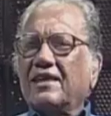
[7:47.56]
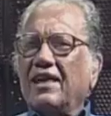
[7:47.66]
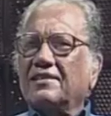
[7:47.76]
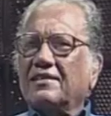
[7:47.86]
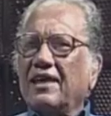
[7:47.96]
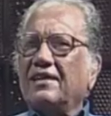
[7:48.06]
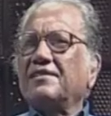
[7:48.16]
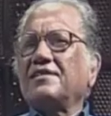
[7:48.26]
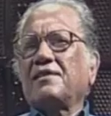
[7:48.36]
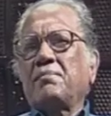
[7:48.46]
Cartaz
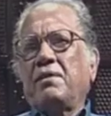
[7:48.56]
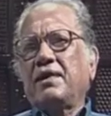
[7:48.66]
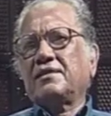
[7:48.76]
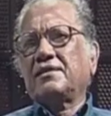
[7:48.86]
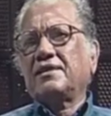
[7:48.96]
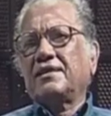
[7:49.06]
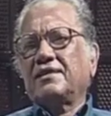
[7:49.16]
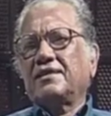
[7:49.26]
is a must